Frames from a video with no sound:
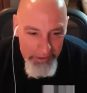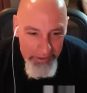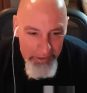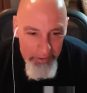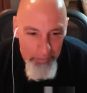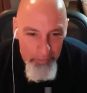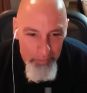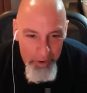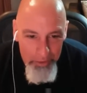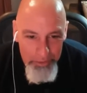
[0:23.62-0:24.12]

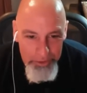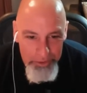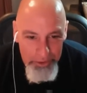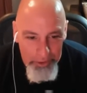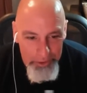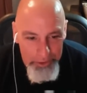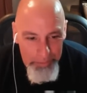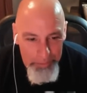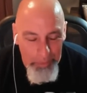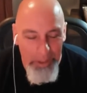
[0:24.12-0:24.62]
wrote
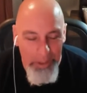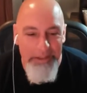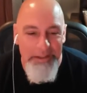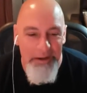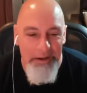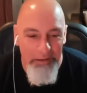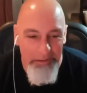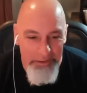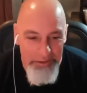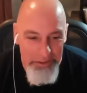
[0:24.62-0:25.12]
Church
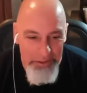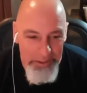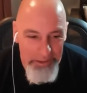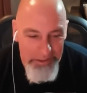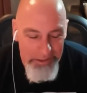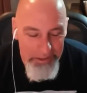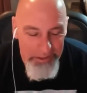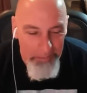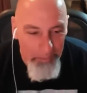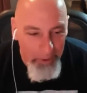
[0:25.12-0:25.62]
Plantology
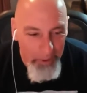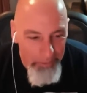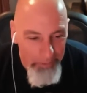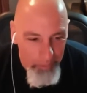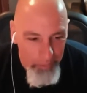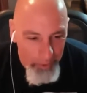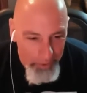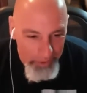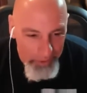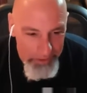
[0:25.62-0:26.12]
and some
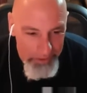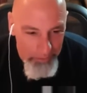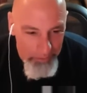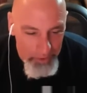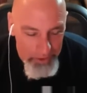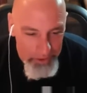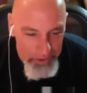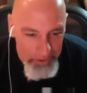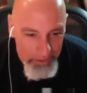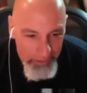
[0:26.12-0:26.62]
other books,
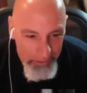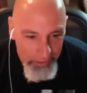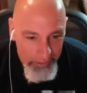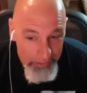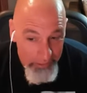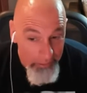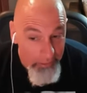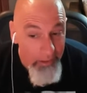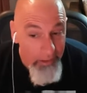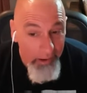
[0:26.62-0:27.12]
which
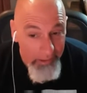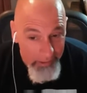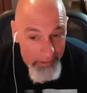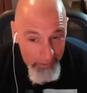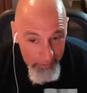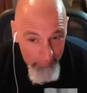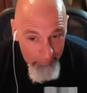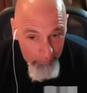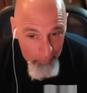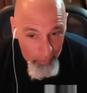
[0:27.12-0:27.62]
you're not
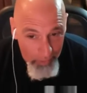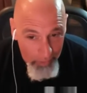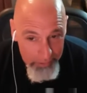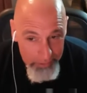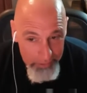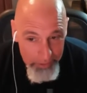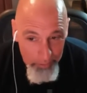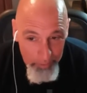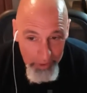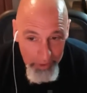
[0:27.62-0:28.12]
here for,
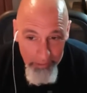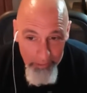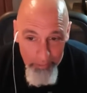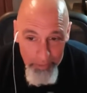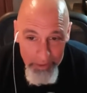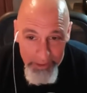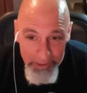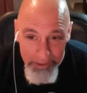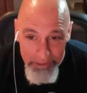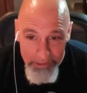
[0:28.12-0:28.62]
so we're not
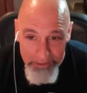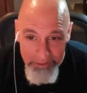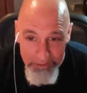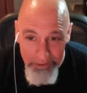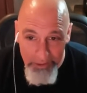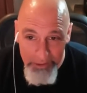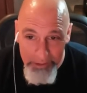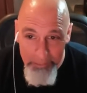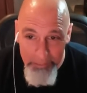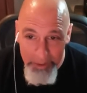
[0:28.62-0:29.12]
really going to
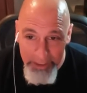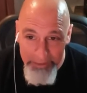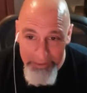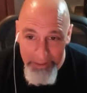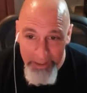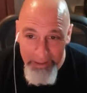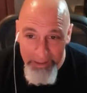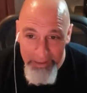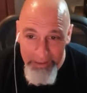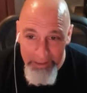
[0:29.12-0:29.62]
talk about
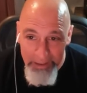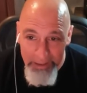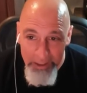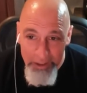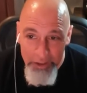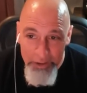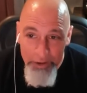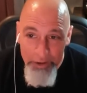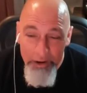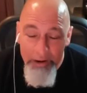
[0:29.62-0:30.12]
that.
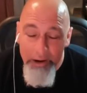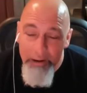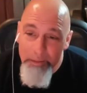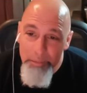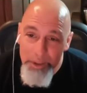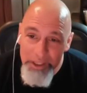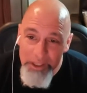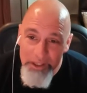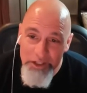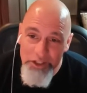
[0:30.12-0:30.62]
You're here
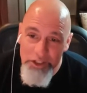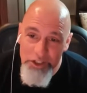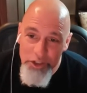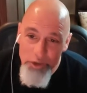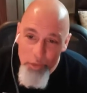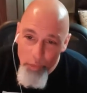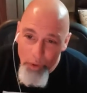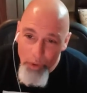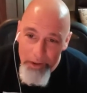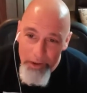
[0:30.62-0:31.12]
because
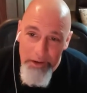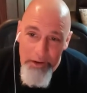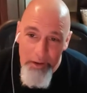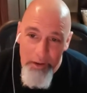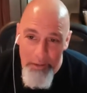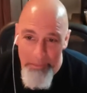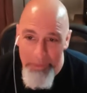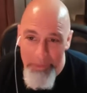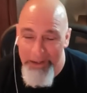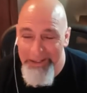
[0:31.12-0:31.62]
you want to
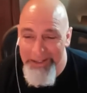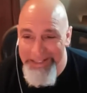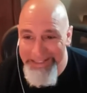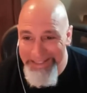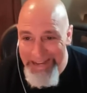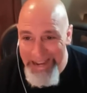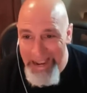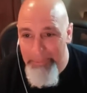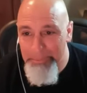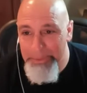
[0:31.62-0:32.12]
know about
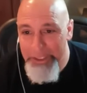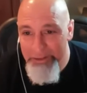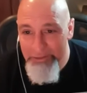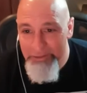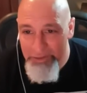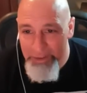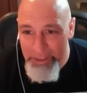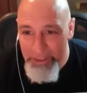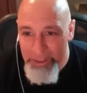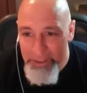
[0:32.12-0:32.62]

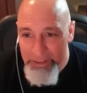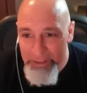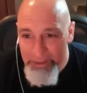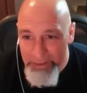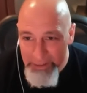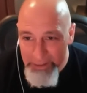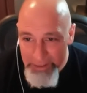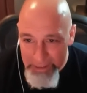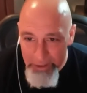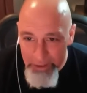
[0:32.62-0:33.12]
adaptive
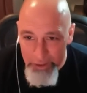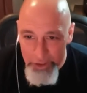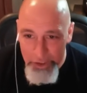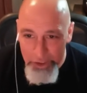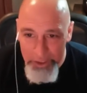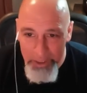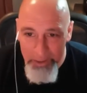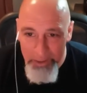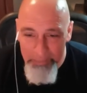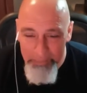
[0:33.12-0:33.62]

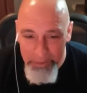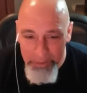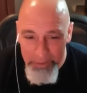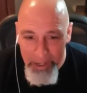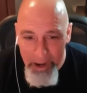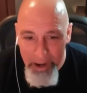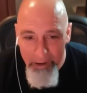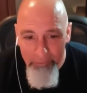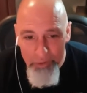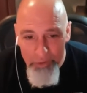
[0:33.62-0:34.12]
leadership.
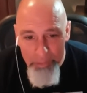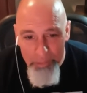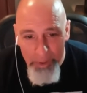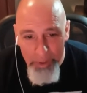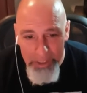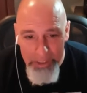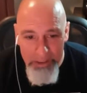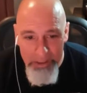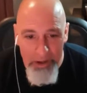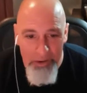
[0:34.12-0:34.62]

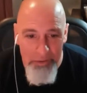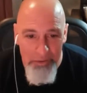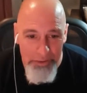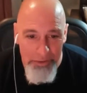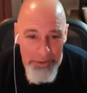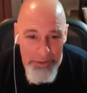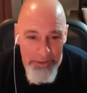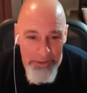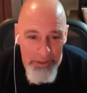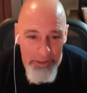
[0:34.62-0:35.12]
Everybody
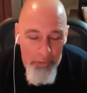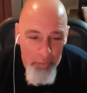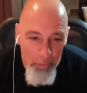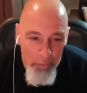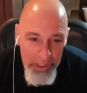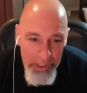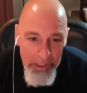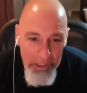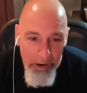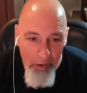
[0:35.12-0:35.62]
knows that
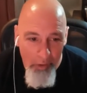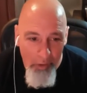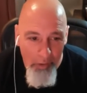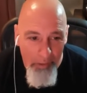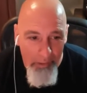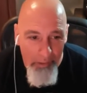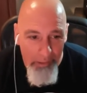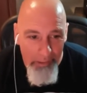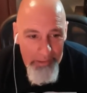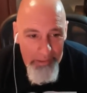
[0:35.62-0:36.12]
we
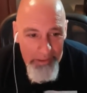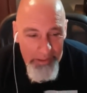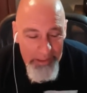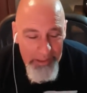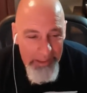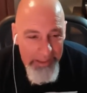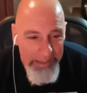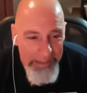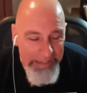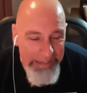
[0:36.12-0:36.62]
are
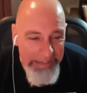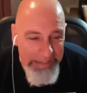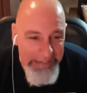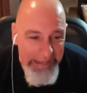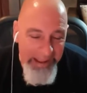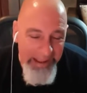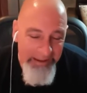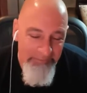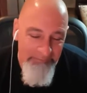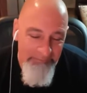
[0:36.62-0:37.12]
in
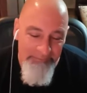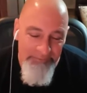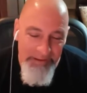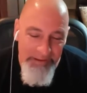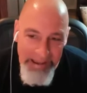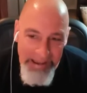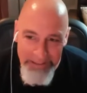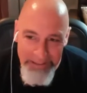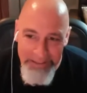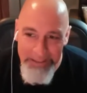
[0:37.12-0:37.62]
a
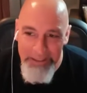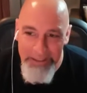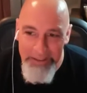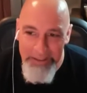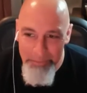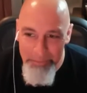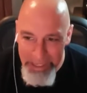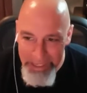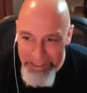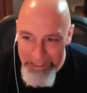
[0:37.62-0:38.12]

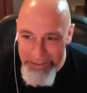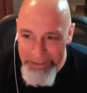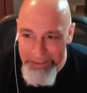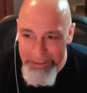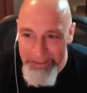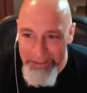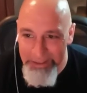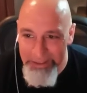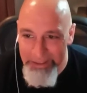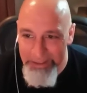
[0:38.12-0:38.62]

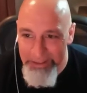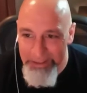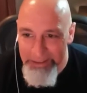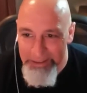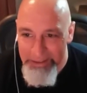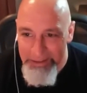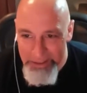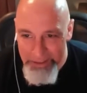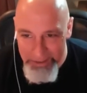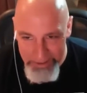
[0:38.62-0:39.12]
fast-paced
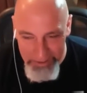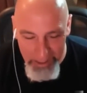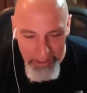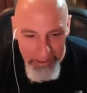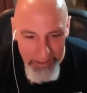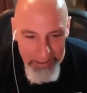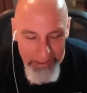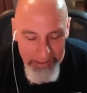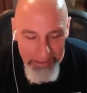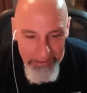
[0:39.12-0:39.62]

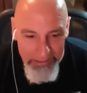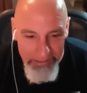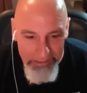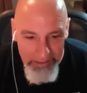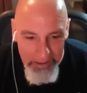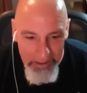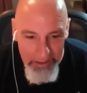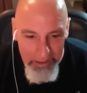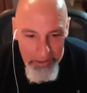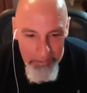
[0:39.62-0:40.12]
society.
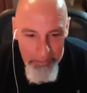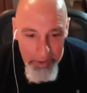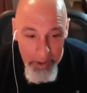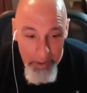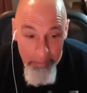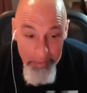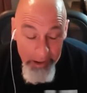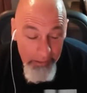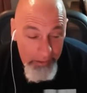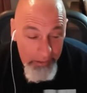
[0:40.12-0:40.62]

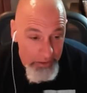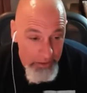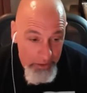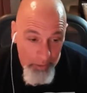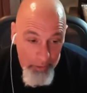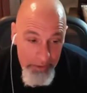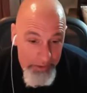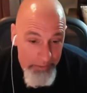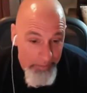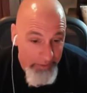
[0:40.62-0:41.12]
America has
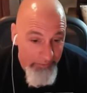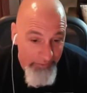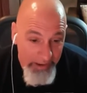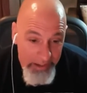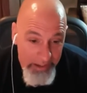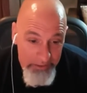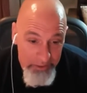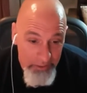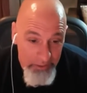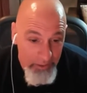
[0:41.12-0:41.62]
always been
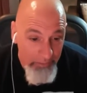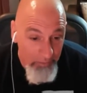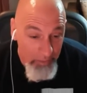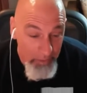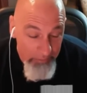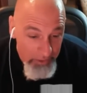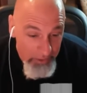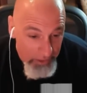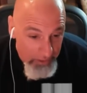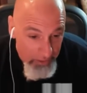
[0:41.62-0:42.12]
faster. I've
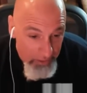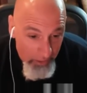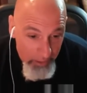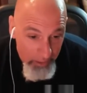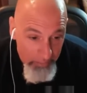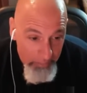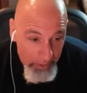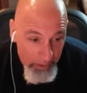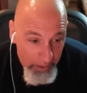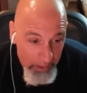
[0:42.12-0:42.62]
lived in
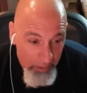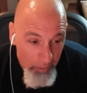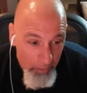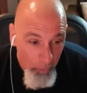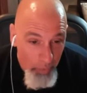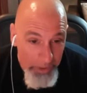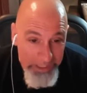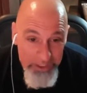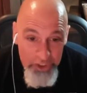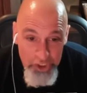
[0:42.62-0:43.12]
Europe.
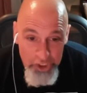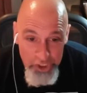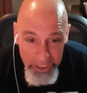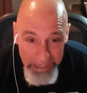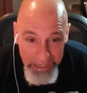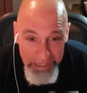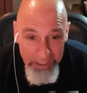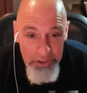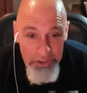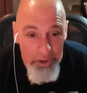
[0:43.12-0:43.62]
We
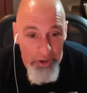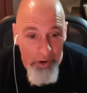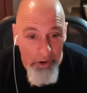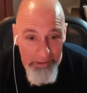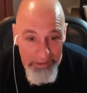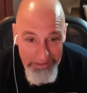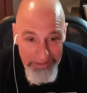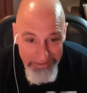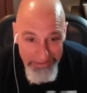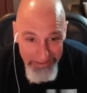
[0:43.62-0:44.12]
change
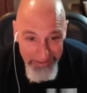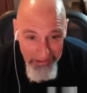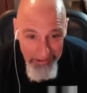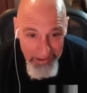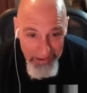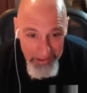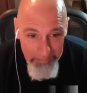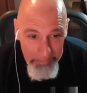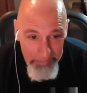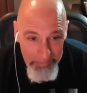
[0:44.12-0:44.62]
on a
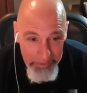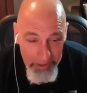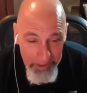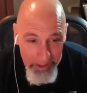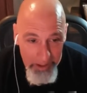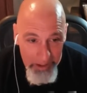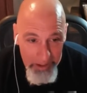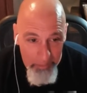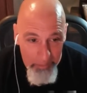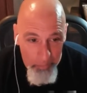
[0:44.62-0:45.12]
dime.
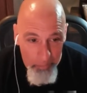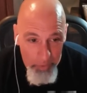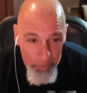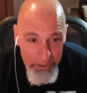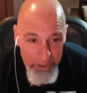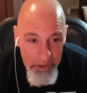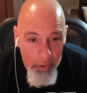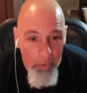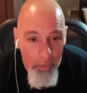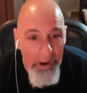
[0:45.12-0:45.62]

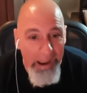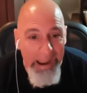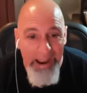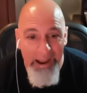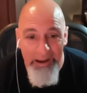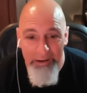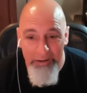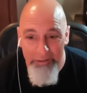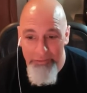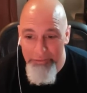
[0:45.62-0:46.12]
We don't
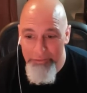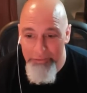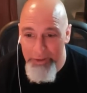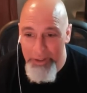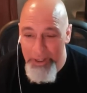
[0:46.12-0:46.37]
have,